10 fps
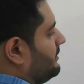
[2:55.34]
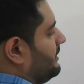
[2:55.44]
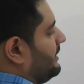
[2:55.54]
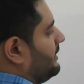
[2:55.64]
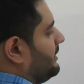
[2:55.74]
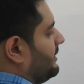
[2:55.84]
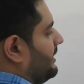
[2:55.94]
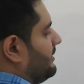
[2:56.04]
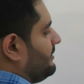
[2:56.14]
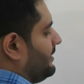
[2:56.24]
then
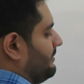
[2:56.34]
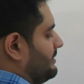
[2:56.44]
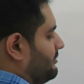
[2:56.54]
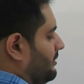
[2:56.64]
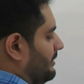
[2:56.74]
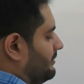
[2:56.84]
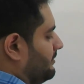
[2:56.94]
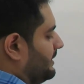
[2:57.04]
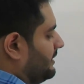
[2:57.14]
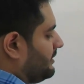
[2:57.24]
case label should
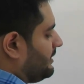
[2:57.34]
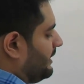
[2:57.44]
also be